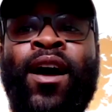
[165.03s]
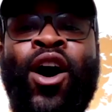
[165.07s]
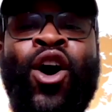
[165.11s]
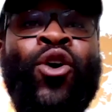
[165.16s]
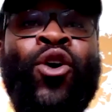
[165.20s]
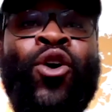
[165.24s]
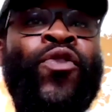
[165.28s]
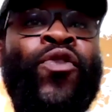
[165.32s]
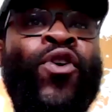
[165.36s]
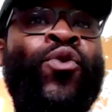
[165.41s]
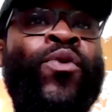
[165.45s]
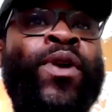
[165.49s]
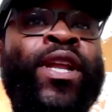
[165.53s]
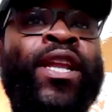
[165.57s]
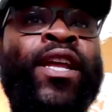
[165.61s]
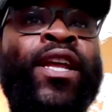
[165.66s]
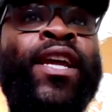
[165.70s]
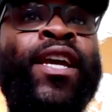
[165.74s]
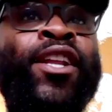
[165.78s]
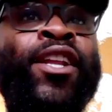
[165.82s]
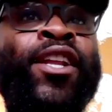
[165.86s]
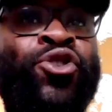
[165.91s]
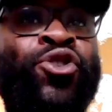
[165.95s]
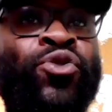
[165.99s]
although we
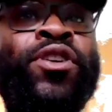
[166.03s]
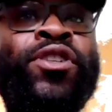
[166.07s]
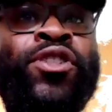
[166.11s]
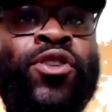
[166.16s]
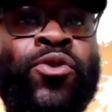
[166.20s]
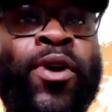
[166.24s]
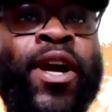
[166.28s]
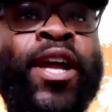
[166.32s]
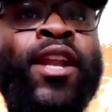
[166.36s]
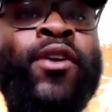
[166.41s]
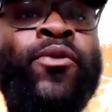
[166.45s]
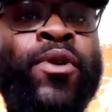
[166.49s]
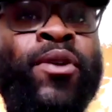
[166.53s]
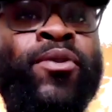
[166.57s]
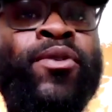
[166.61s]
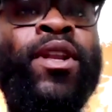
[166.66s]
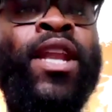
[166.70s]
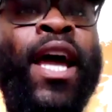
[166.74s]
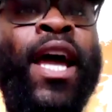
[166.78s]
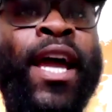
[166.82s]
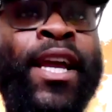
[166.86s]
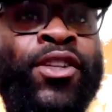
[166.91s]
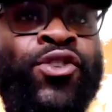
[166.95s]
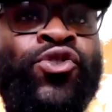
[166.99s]
didn't get to do this the way that we
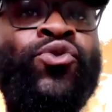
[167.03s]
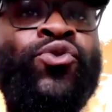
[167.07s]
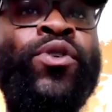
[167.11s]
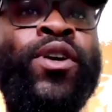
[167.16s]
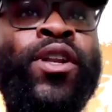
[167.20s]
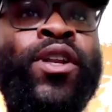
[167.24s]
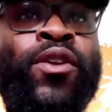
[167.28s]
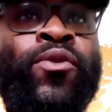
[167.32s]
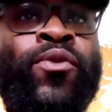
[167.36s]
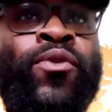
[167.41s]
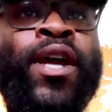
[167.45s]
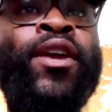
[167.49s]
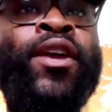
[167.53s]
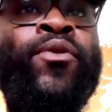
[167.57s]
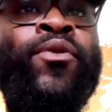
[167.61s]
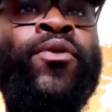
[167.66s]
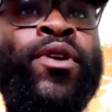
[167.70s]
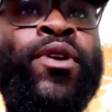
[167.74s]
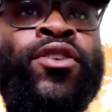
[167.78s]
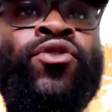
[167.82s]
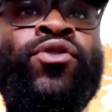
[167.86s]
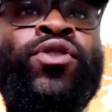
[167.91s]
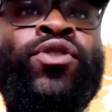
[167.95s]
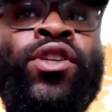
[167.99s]
would like to and the way that
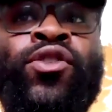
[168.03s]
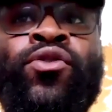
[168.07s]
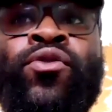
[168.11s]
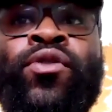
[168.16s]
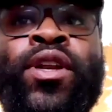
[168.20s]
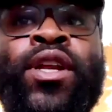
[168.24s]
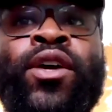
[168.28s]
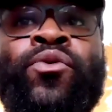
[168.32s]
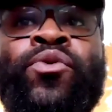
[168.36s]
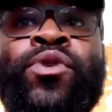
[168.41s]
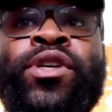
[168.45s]
we're used to doing